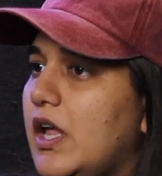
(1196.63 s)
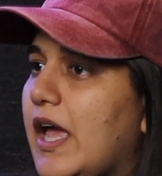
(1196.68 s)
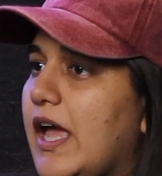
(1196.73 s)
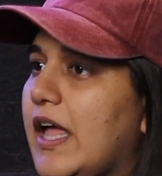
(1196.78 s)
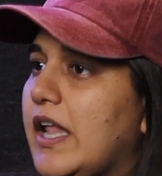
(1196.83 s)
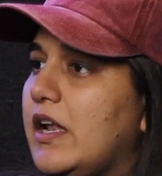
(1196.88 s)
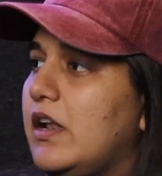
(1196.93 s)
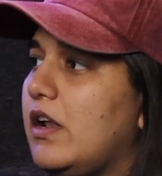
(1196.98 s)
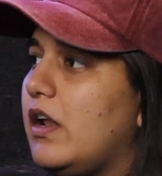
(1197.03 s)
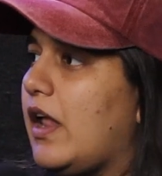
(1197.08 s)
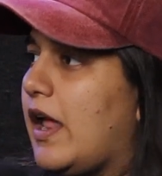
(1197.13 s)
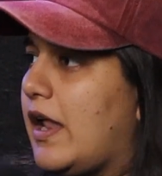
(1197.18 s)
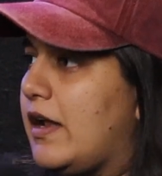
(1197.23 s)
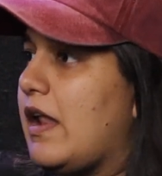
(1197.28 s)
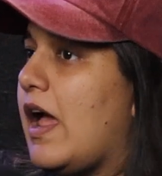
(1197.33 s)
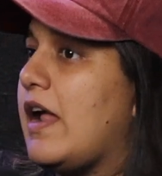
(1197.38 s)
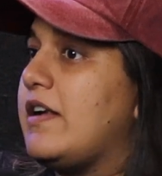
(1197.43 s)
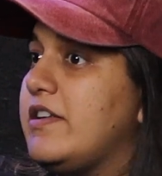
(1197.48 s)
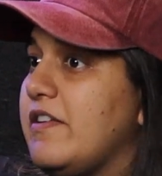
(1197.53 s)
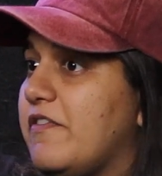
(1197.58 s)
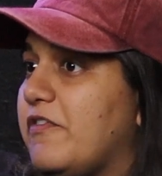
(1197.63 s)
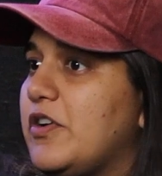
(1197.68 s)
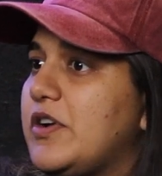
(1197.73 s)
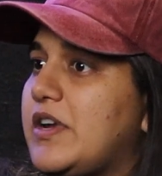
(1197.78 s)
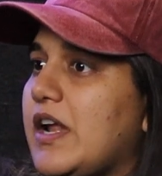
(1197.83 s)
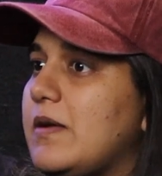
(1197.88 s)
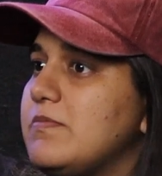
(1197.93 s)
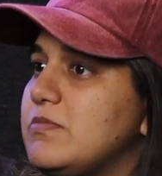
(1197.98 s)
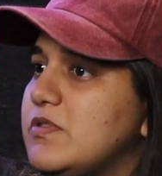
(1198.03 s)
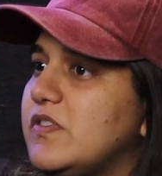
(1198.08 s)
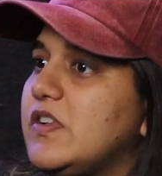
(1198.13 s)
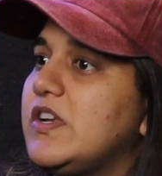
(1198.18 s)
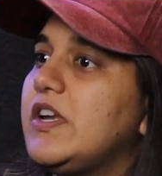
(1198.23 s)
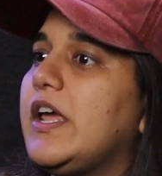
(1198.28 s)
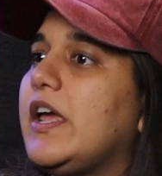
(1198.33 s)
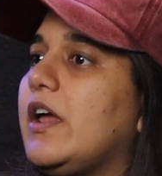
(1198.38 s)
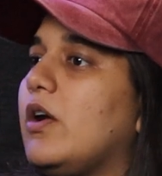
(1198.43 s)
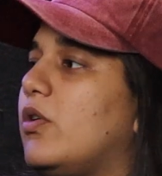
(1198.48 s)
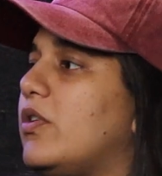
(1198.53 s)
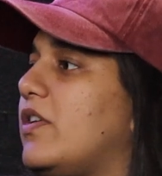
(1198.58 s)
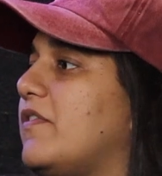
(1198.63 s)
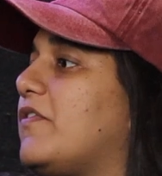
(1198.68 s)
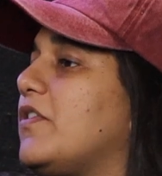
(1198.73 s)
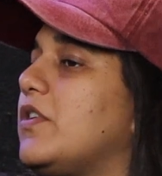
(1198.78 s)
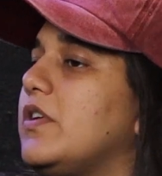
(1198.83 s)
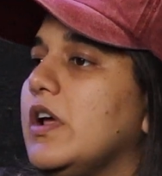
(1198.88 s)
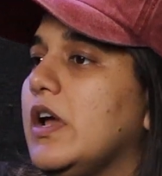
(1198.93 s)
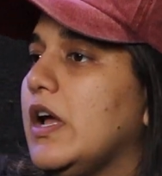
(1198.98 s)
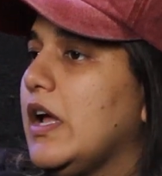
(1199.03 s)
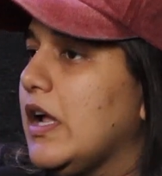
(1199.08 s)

and at different times of the day or different